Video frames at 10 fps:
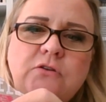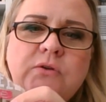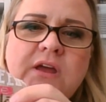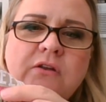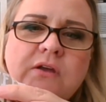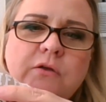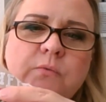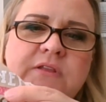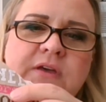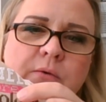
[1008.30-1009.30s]
yeah, no, I can
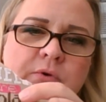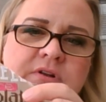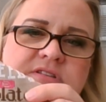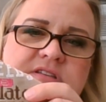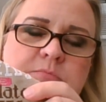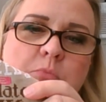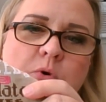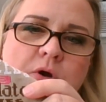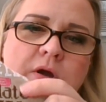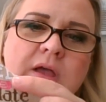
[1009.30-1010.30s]
read that word. It says
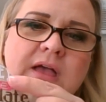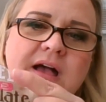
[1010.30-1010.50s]
more.